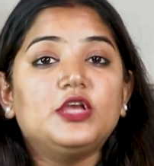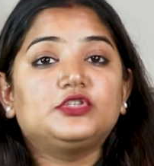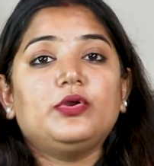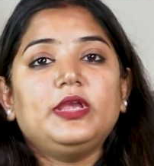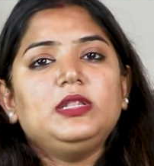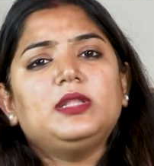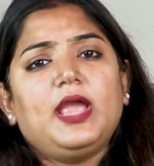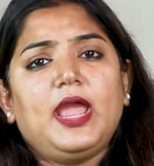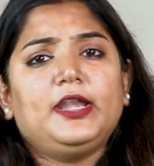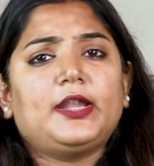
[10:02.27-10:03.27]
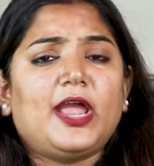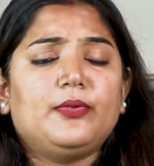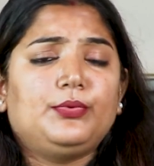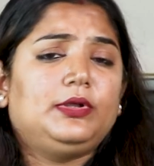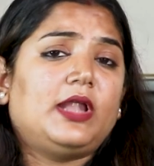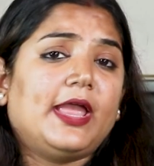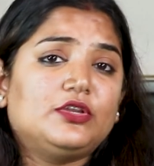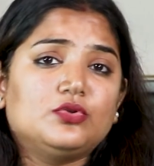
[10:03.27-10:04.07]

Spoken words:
So in the end, I would like